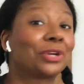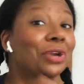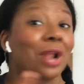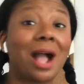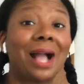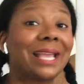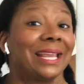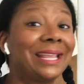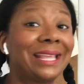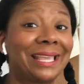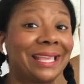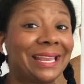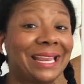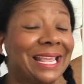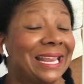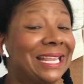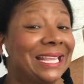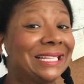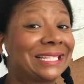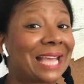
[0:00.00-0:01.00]
You're not gonna get
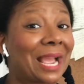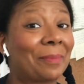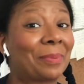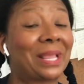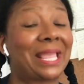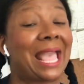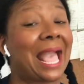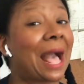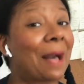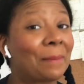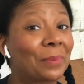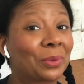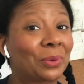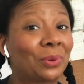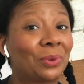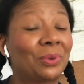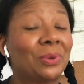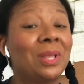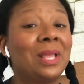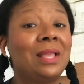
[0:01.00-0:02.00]
any type of
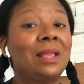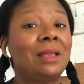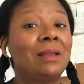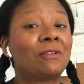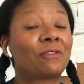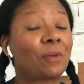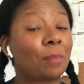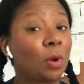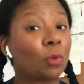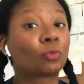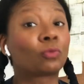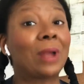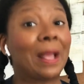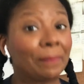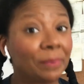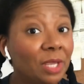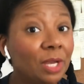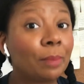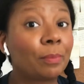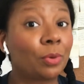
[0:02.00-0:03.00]
capital from a
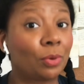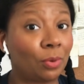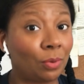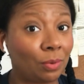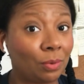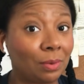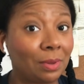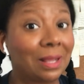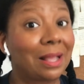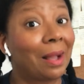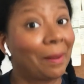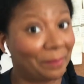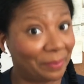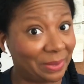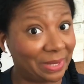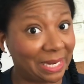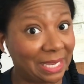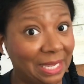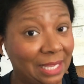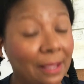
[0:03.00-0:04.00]
reputable
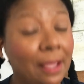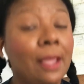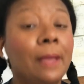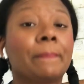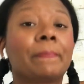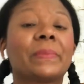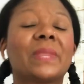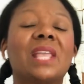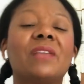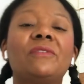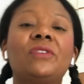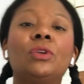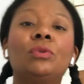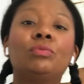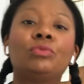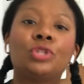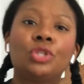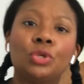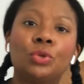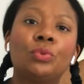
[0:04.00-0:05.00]
company if
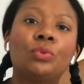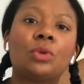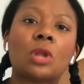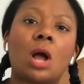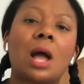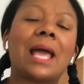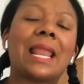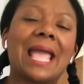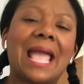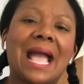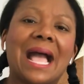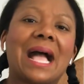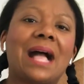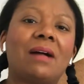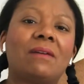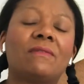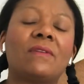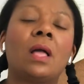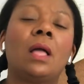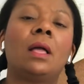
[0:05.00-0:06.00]
you do not
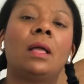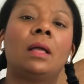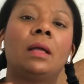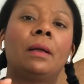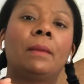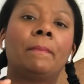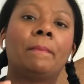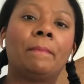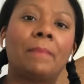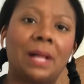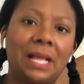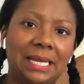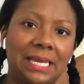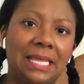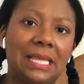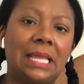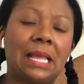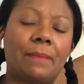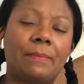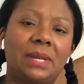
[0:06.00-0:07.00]
have
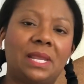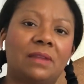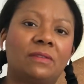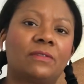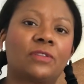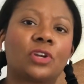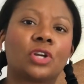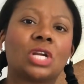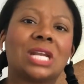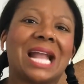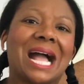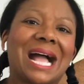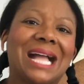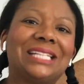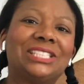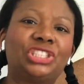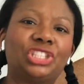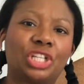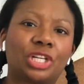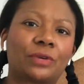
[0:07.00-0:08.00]
money coming in, if you're
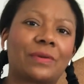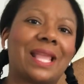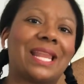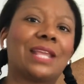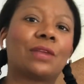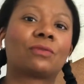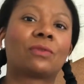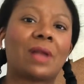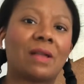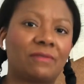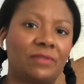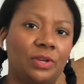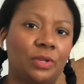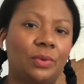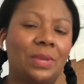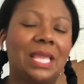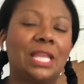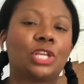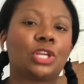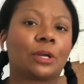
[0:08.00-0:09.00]
not generating
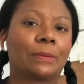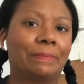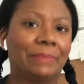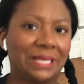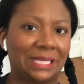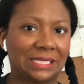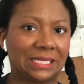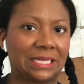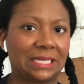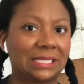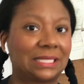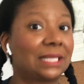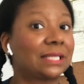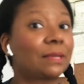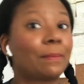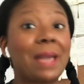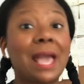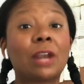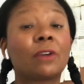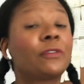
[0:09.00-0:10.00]
revenue in your business.
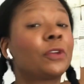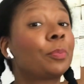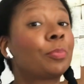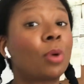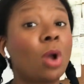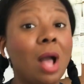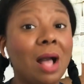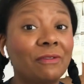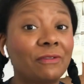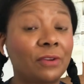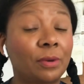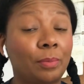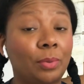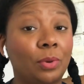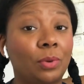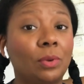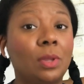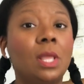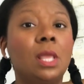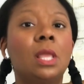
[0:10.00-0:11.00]
Doesn't matter if you're
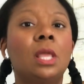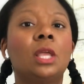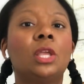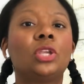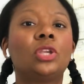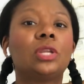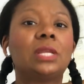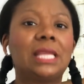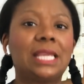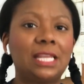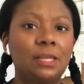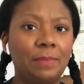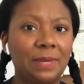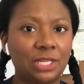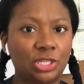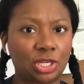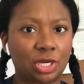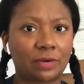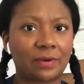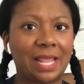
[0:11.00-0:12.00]
profitable, you need to
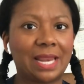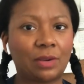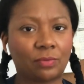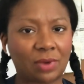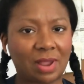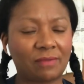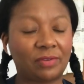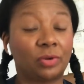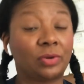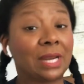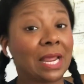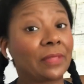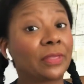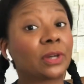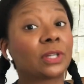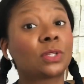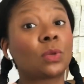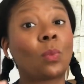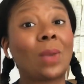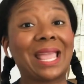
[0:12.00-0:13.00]
be generating revenue. Now,
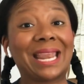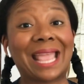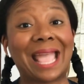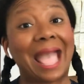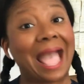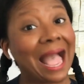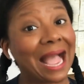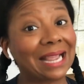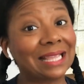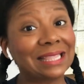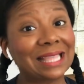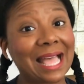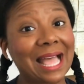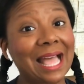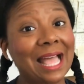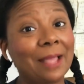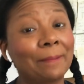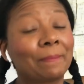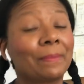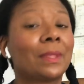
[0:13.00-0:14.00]
there's a way to hack
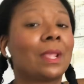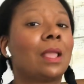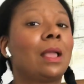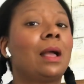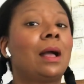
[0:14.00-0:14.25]
that.